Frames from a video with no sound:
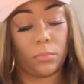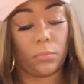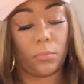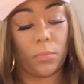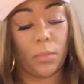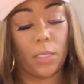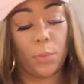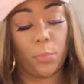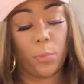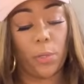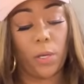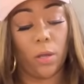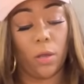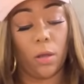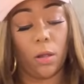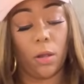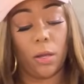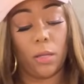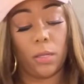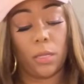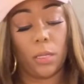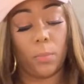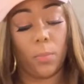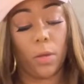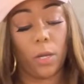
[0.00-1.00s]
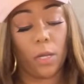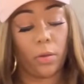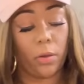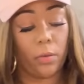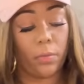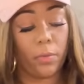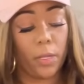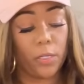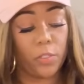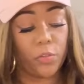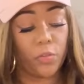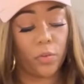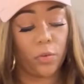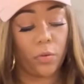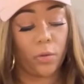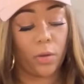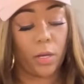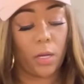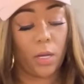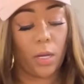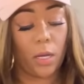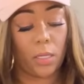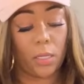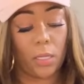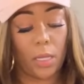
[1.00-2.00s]
That we are in the Mercury
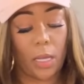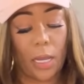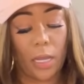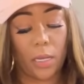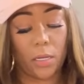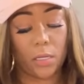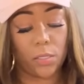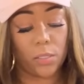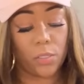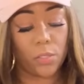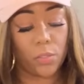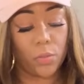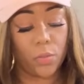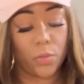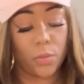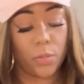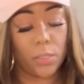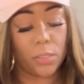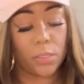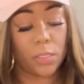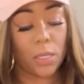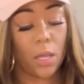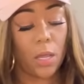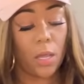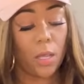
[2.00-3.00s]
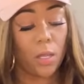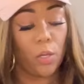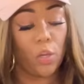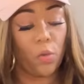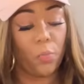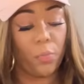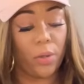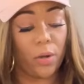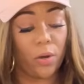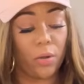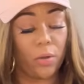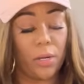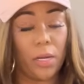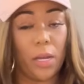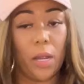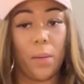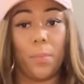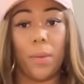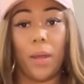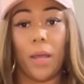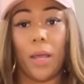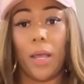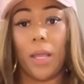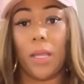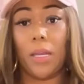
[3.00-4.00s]
retrograde, the Eight of Swords. You've been on their
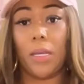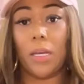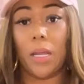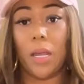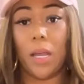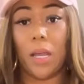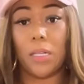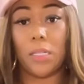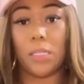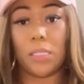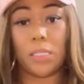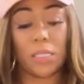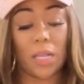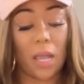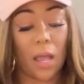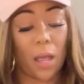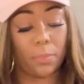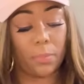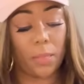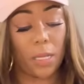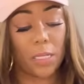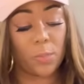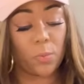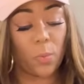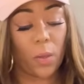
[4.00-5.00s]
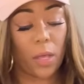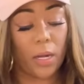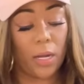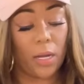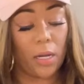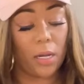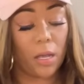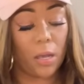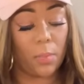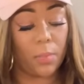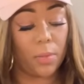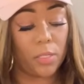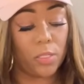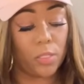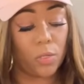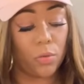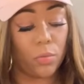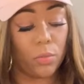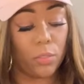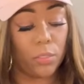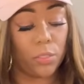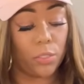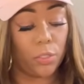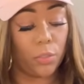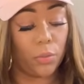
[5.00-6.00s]
mind nonstop. That's why they coming
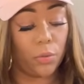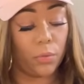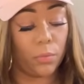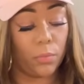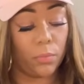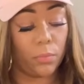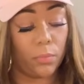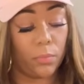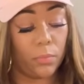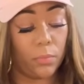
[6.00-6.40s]
towards you.